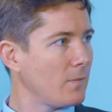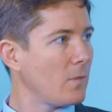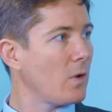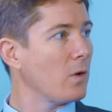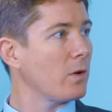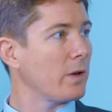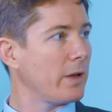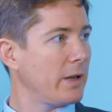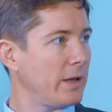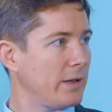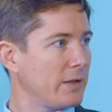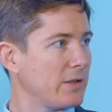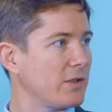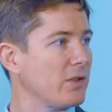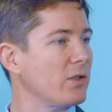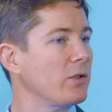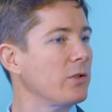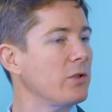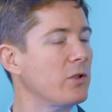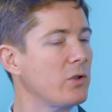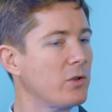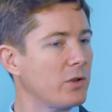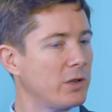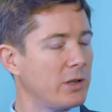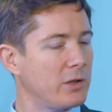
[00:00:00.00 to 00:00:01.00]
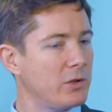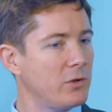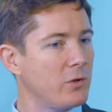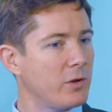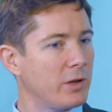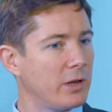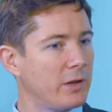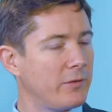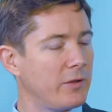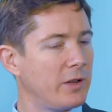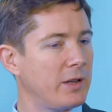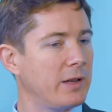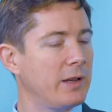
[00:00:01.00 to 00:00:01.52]
Okay, so you could
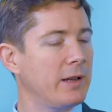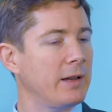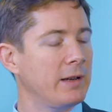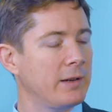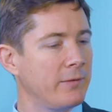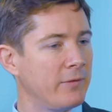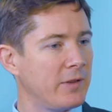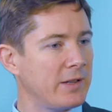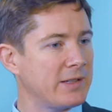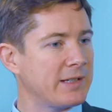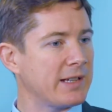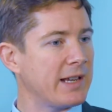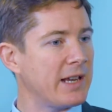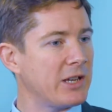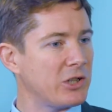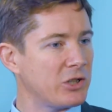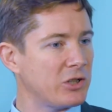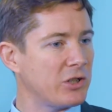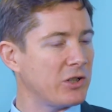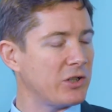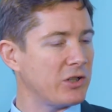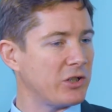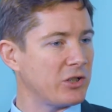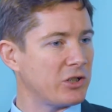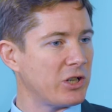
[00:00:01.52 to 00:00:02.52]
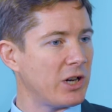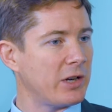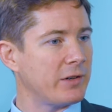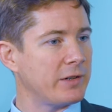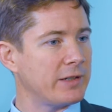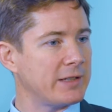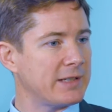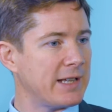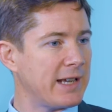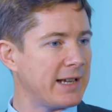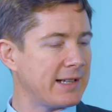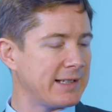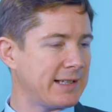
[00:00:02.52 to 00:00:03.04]
have an investigation into
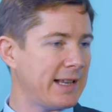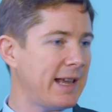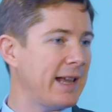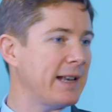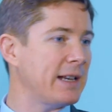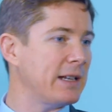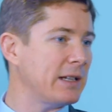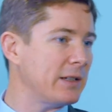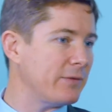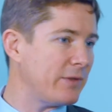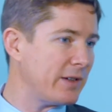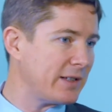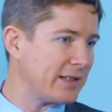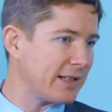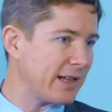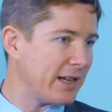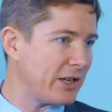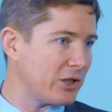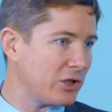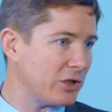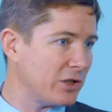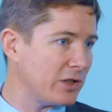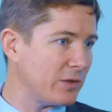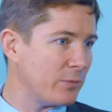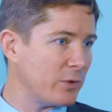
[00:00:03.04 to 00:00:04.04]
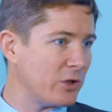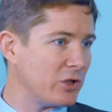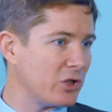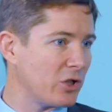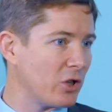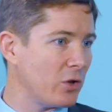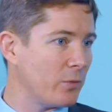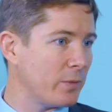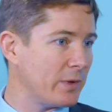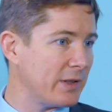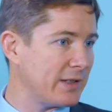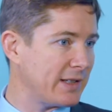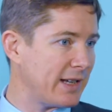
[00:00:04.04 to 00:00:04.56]
Charities Acts and an investigation into Breach of
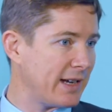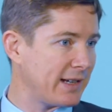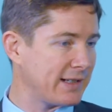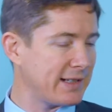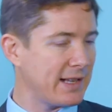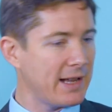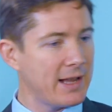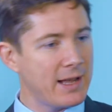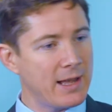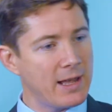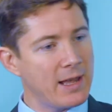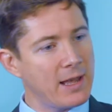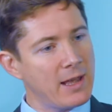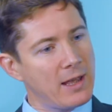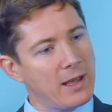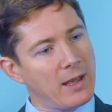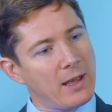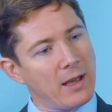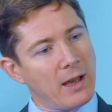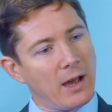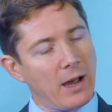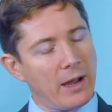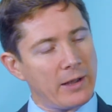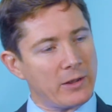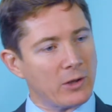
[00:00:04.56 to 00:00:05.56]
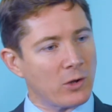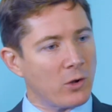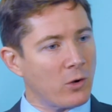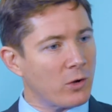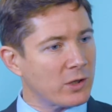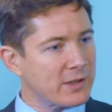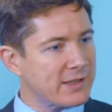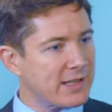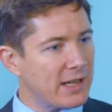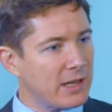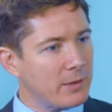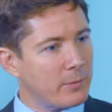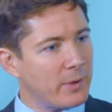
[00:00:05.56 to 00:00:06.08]
Companies Acts, either
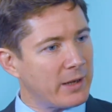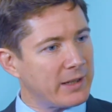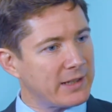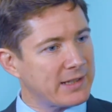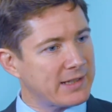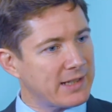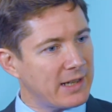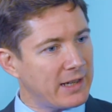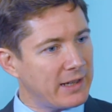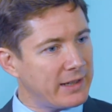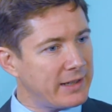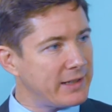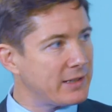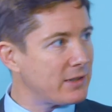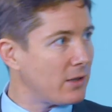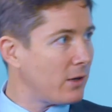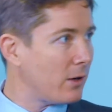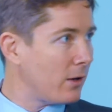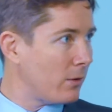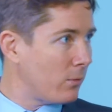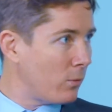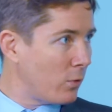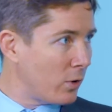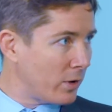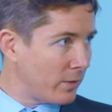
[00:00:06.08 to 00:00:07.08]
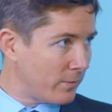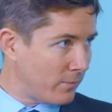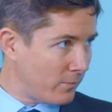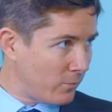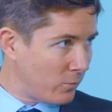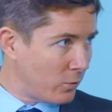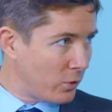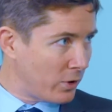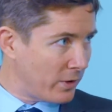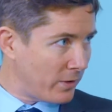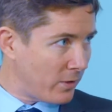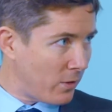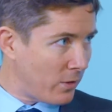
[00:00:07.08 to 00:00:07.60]
going side by side or one
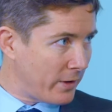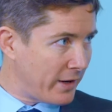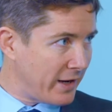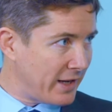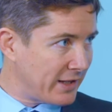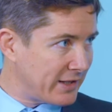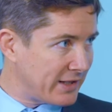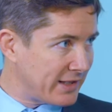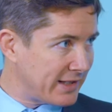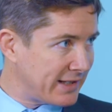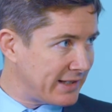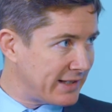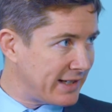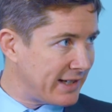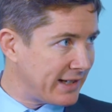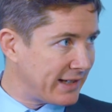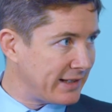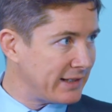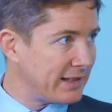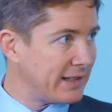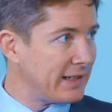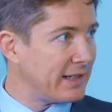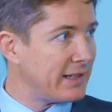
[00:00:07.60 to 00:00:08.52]
or agency taking the